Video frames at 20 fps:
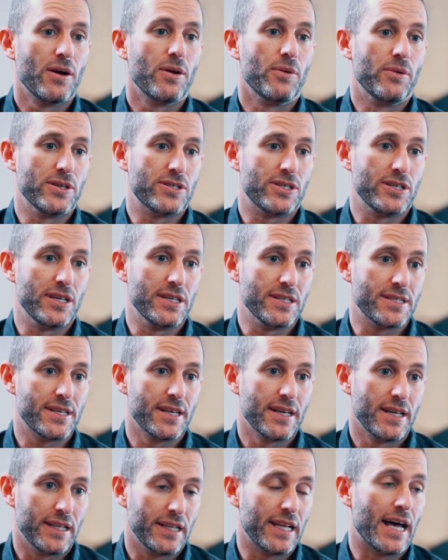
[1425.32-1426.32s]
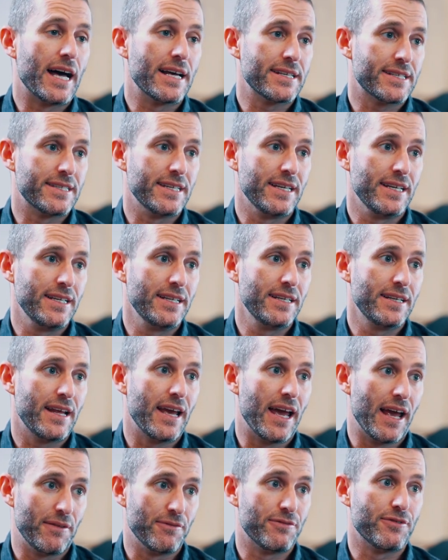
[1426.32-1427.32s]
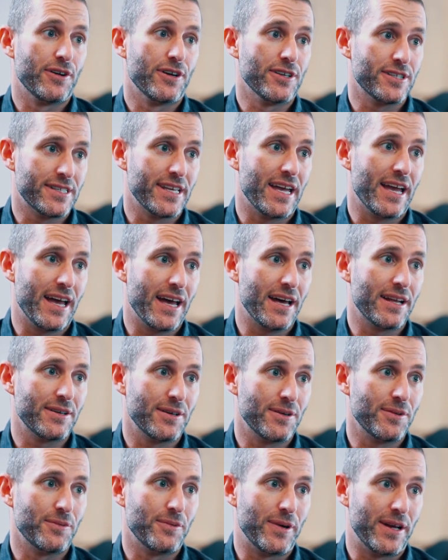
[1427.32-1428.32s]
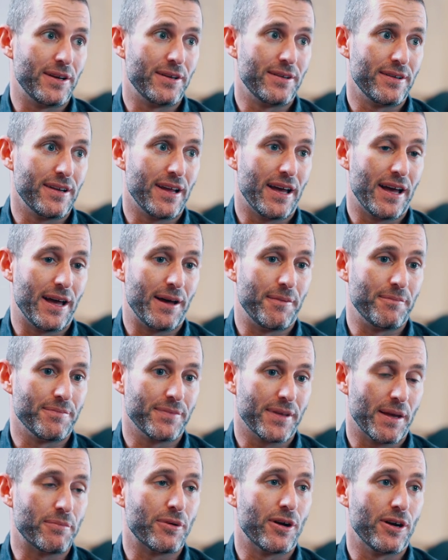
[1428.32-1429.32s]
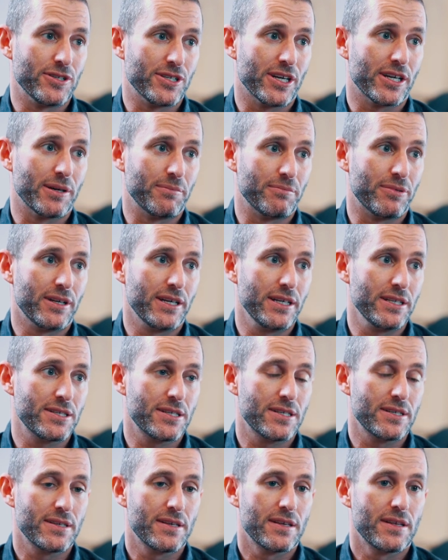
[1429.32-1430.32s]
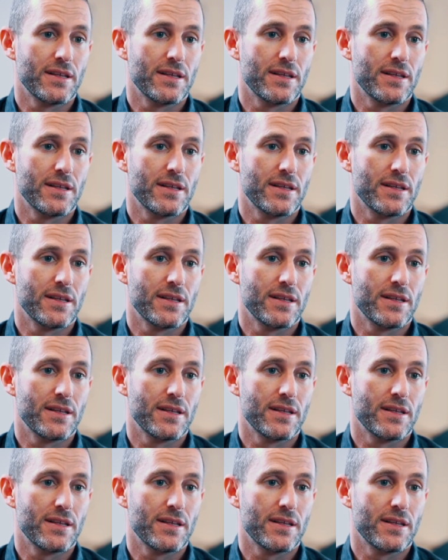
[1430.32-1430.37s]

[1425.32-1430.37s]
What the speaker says: which is last in and first out when a project completes.